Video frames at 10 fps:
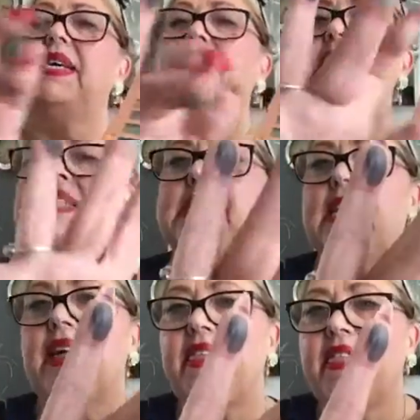is
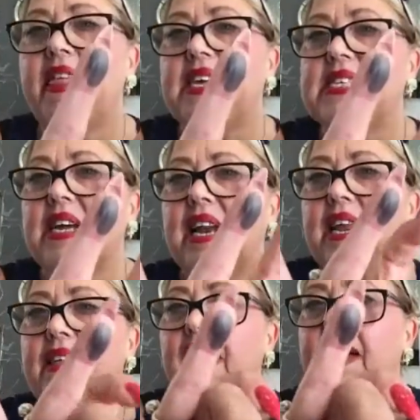that
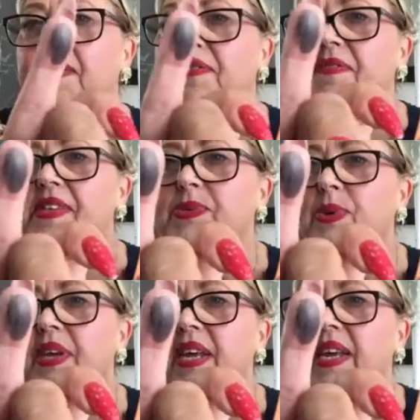colour there, this
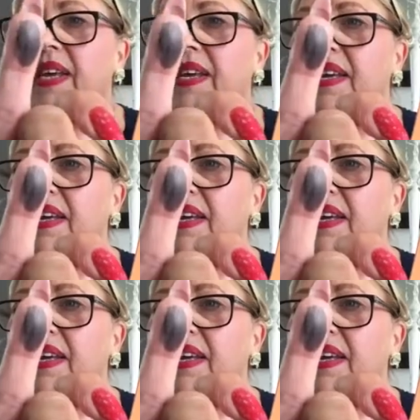one here.